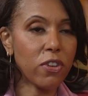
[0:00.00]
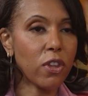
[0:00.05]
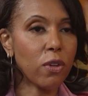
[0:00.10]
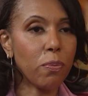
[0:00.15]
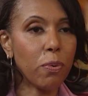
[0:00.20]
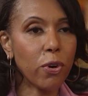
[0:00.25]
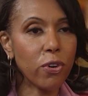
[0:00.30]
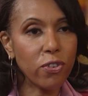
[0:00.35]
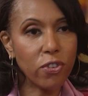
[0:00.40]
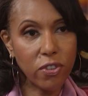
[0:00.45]
on the
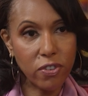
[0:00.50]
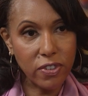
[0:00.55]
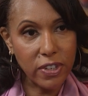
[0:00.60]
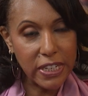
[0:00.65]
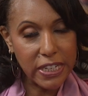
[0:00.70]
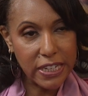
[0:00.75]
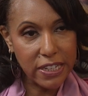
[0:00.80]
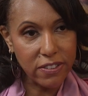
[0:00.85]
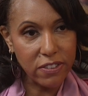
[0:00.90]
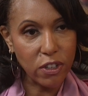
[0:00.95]
person's
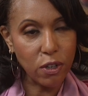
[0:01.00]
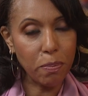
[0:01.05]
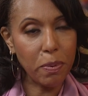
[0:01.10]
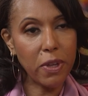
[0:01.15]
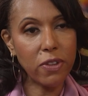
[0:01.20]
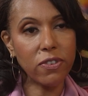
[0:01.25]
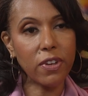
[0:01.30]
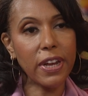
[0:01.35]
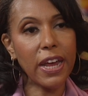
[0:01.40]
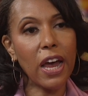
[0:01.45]
needs, it
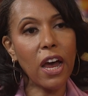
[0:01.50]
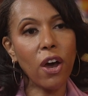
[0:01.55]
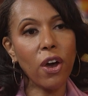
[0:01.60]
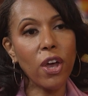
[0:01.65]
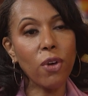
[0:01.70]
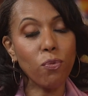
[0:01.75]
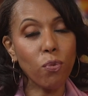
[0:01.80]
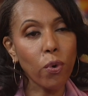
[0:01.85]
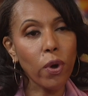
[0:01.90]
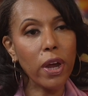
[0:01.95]
depends on
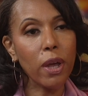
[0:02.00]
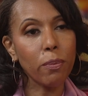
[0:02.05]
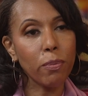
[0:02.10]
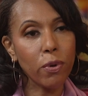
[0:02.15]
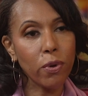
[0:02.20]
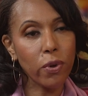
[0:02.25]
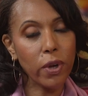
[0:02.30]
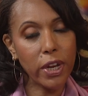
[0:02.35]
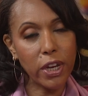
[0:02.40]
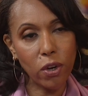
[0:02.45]
if we're
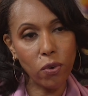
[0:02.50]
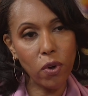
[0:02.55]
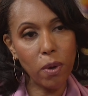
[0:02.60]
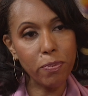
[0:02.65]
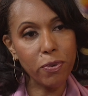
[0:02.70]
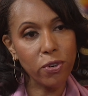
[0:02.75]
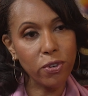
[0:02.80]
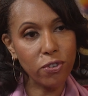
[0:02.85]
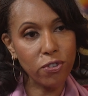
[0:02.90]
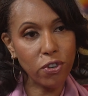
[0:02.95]
able and
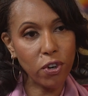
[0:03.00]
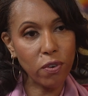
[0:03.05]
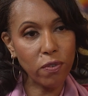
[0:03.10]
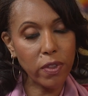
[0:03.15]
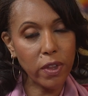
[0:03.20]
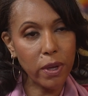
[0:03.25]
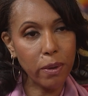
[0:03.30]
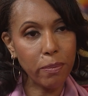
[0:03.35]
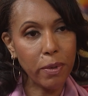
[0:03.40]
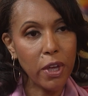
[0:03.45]
equipped to serve
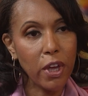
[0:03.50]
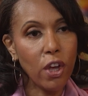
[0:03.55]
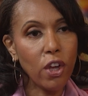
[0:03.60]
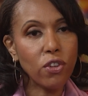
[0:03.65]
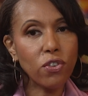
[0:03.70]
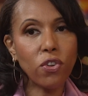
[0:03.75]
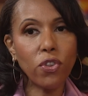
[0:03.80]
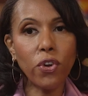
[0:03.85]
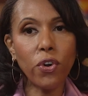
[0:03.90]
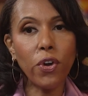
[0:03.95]
them.
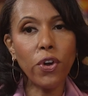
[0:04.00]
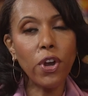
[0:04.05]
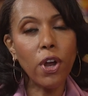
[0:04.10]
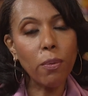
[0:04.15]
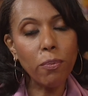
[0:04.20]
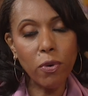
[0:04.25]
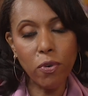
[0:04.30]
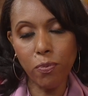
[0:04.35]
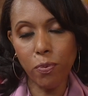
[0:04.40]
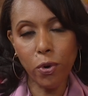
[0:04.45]
So there are a
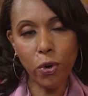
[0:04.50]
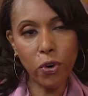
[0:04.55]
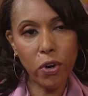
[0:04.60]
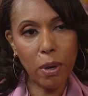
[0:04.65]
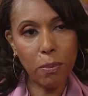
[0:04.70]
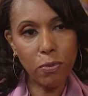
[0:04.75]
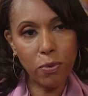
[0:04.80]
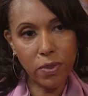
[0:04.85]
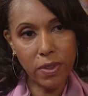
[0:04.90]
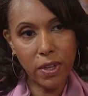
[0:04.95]
number of
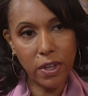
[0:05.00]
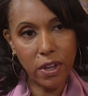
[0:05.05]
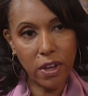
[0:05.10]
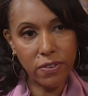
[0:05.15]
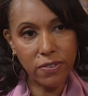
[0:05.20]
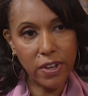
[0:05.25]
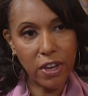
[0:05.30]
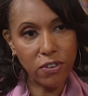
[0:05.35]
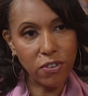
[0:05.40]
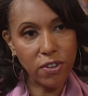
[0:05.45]
programs within
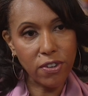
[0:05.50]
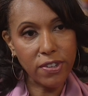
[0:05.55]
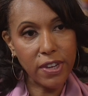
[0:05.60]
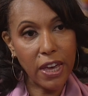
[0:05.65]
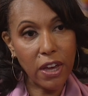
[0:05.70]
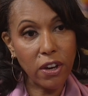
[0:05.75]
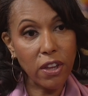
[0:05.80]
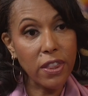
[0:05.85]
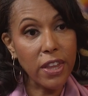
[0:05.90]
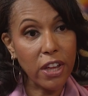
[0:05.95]
Los Angeles
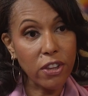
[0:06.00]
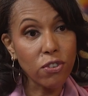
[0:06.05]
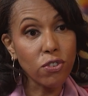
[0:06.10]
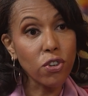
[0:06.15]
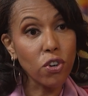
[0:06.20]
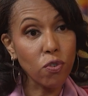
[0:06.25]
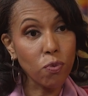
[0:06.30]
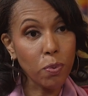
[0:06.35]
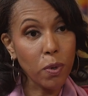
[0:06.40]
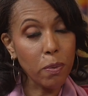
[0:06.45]
County that
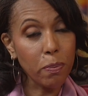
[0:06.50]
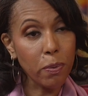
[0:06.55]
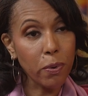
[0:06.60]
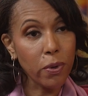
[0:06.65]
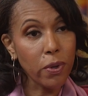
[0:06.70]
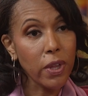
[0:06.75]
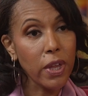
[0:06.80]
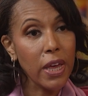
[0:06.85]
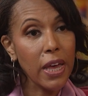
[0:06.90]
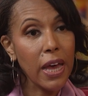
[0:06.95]
serve
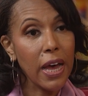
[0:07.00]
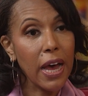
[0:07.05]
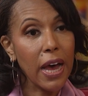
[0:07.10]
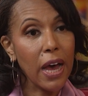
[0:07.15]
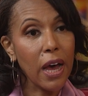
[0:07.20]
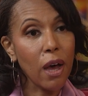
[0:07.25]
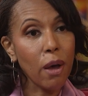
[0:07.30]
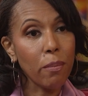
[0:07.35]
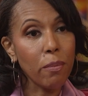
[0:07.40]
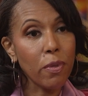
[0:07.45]
people.
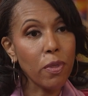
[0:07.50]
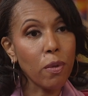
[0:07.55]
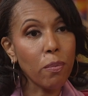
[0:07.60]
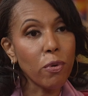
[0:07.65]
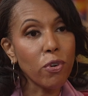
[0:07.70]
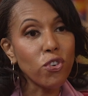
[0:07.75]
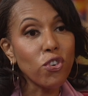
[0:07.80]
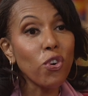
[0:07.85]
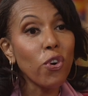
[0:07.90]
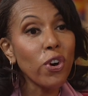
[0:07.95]
The
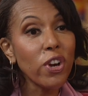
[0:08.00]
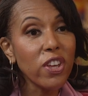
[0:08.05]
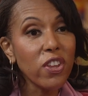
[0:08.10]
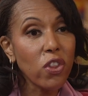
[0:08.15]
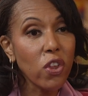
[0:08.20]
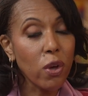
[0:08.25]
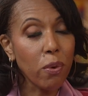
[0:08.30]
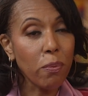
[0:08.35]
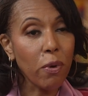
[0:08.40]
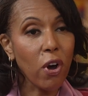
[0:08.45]
majority of
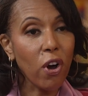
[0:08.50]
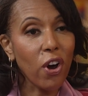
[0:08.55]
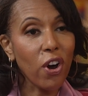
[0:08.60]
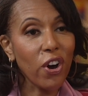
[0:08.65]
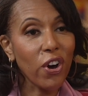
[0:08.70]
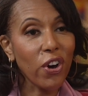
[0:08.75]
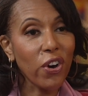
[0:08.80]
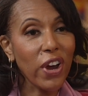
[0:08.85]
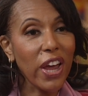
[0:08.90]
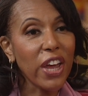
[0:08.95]
them
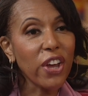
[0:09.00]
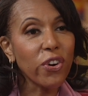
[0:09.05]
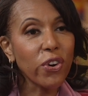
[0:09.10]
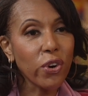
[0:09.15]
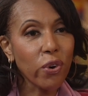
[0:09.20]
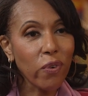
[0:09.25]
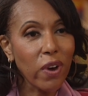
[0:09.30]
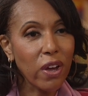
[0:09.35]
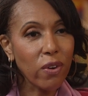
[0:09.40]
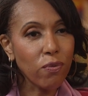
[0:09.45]
are anchored
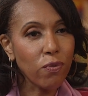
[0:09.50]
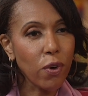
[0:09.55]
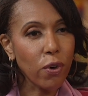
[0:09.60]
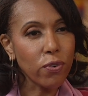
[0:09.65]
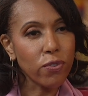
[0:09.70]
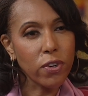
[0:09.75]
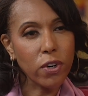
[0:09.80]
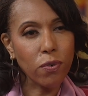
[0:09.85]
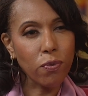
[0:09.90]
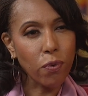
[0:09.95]
around
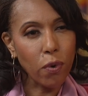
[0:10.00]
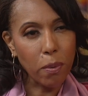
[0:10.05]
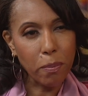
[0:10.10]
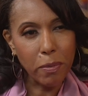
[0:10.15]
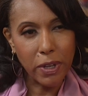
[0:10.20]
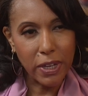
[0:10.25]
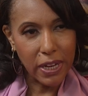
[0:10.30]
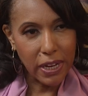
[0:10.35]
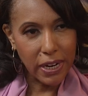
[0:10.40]
folks that are formerly